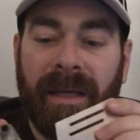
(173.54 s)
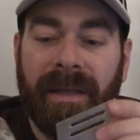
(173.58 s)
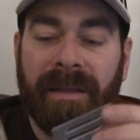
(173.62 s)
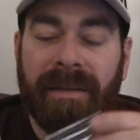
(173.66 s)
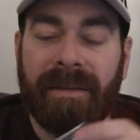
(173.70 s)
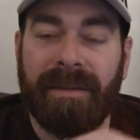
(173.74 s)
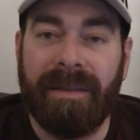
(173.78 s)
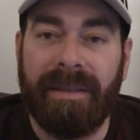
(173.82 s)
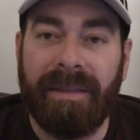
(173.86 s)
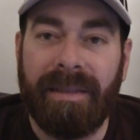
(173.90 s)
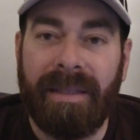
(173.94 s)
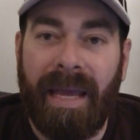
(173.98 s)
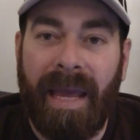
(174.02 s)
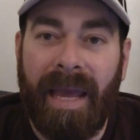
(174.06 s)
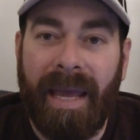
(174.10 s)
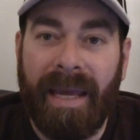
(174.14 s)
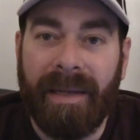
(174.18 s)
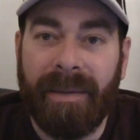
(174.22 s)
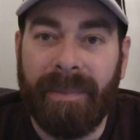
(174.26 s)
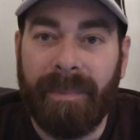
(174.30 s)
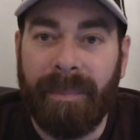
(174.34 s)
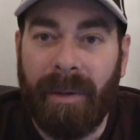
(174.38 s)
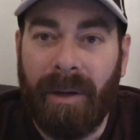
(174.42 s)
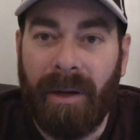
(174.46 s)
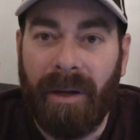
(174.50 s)
It's a
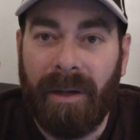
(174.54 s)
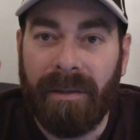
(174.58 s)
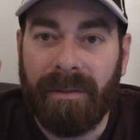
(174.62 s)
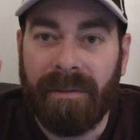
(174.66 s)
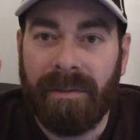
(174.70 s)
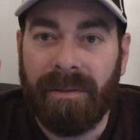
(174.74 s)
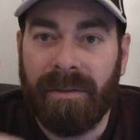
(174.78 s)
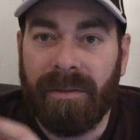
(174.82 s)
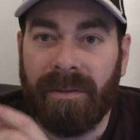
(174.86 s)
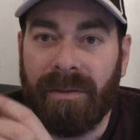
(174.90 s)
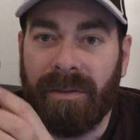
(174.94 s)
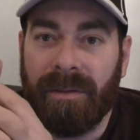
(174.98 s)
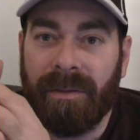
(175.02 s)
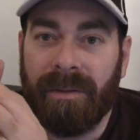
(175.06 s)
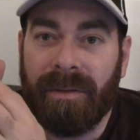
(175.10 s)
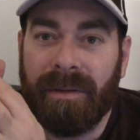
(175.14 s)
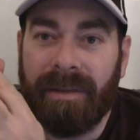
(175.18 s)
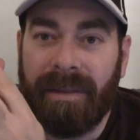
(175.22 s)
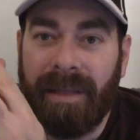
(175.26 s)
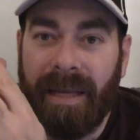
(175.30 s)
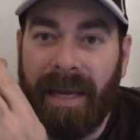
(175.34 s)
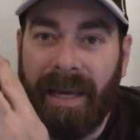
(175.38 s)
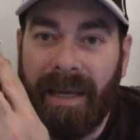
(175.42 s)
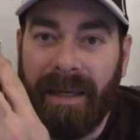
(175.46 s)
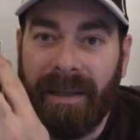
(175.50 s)
tank mod, so the
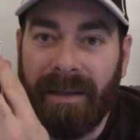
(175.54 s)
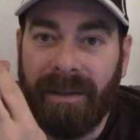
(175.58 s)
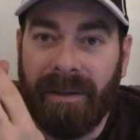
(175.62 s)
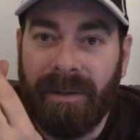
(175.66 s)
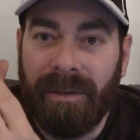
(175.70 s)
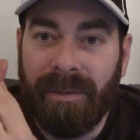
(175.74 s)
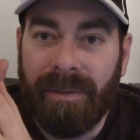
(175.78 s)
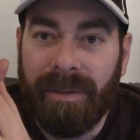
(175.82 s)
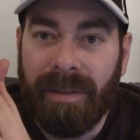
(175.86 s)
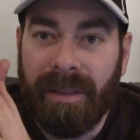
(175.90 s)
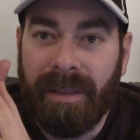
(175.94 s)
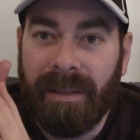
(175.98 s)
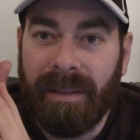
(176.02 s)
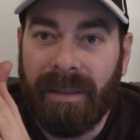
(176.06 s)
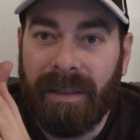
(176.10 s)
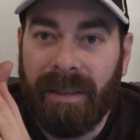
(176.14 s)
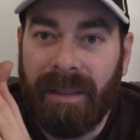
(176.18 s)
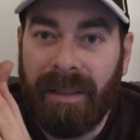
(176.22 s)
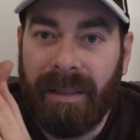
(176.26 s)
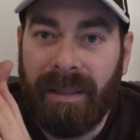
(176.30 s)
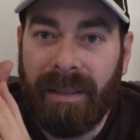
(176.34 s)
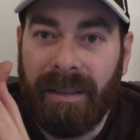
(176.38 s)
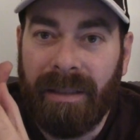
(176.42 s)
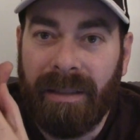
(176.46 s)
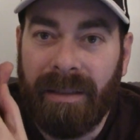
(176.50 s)
tank goes in
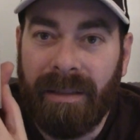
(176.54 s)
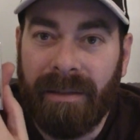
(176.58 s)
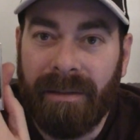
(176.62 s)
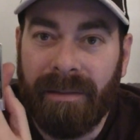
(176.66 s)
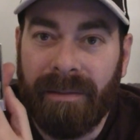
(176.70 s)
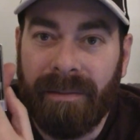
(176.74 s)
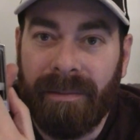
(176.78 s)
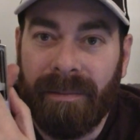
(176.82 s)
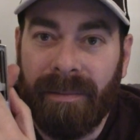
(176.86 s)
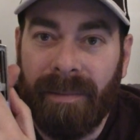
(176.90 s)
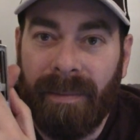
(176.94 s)
here,